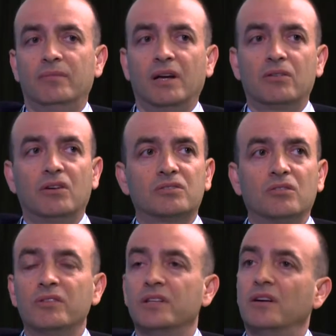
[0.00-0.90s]
across
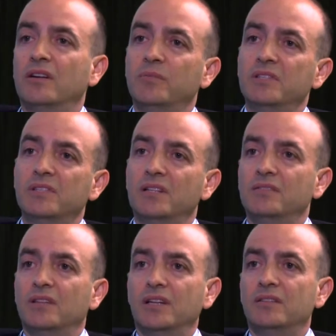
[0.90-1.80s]
all the economies
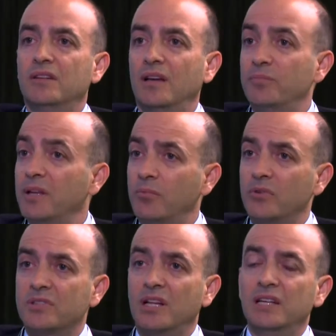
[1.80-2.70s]
and
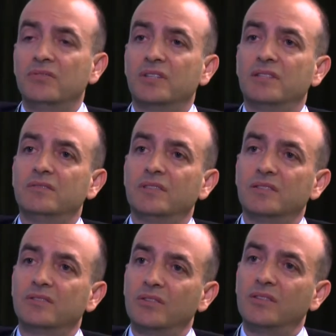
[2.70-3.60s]
people's lives
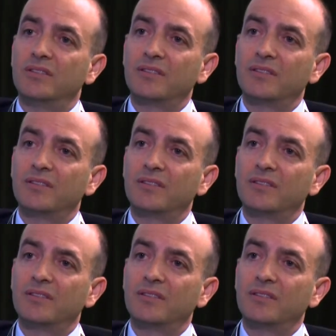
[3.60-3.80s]
and so